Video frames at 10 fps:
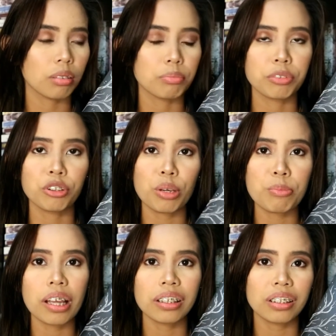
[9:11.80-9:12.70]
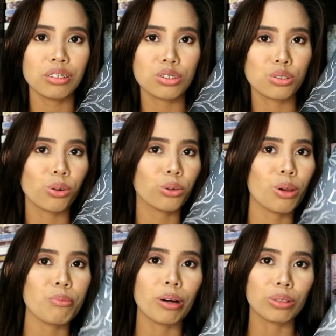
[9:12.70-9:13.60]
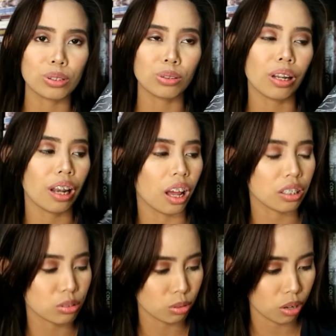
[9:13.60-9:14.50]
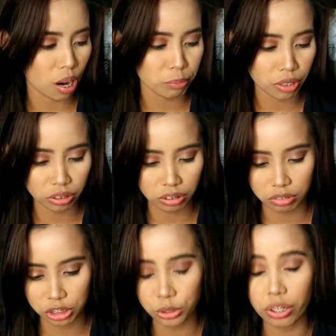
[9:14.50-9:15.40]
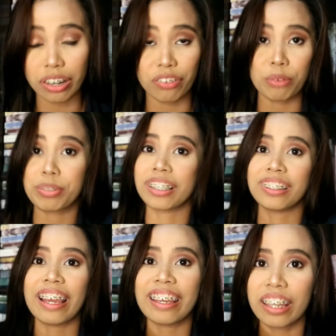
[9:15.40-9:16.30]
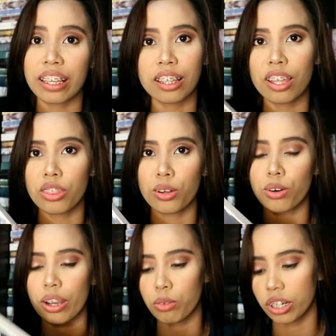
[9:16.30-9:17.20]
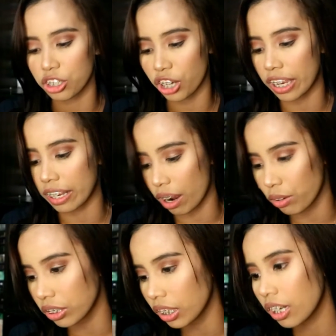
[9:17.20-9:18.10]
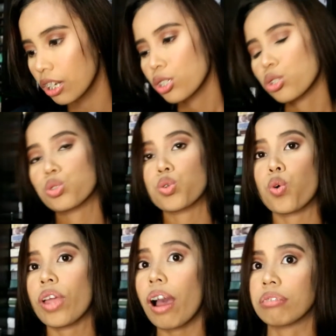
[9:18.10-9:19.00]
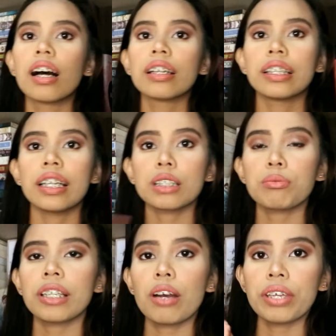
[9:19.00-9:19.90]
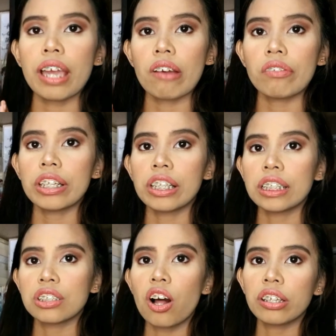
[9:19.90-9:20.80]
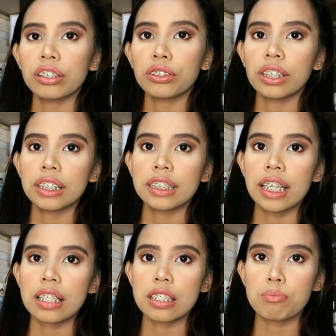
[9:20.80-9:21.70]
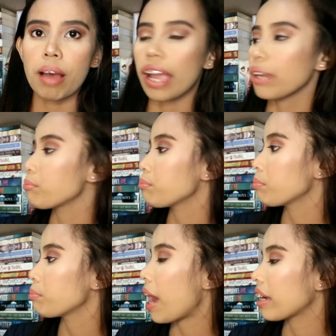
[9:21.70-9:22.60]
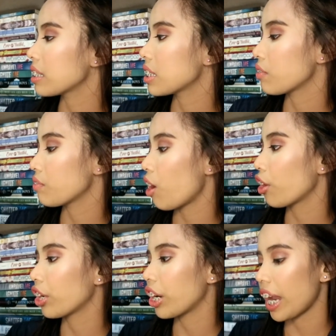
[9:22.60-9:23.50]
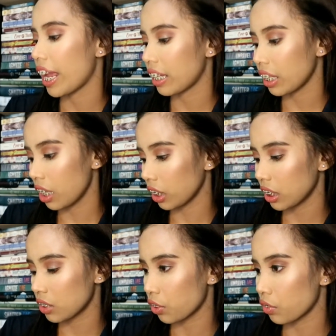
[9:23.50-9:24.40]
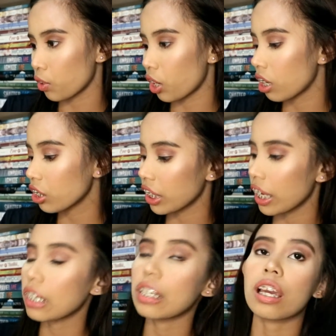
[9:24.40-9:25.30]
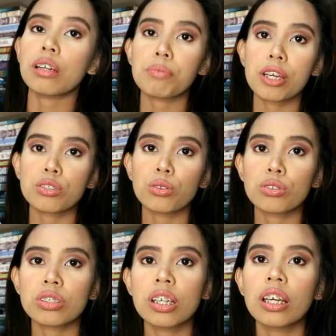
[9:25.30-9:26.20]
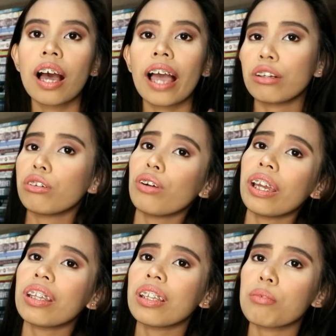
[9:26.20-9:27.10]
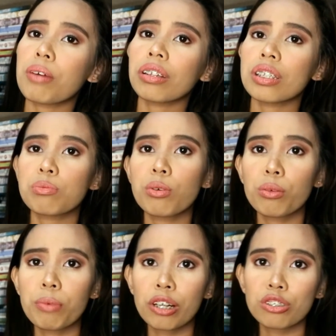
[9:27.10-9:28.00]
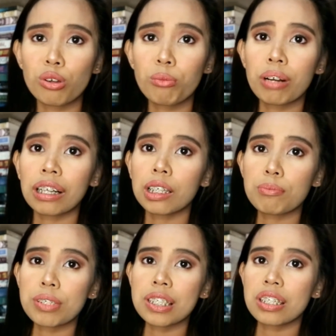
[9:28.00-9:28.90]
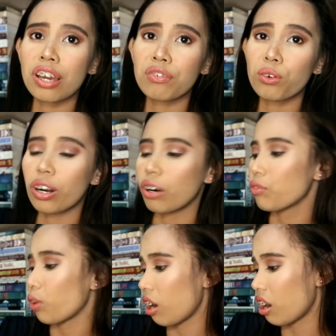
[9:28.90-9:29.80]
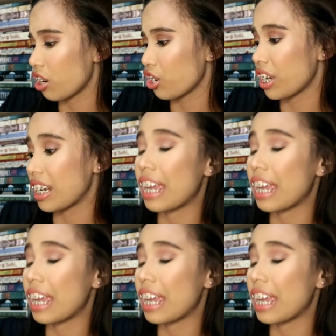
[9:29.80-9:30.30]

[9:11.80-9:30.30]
Yung iba hindi gusto, yung iba gusto nila. So I'm not sure if I'm gonna like it, though I wanna try it out. So yeah. The next book that we have here is All the Crooked Saints by Maggie Stiefvater, and I got this for 489 pesos. I don't know anything about this book, pero sobrang nipis niya for 489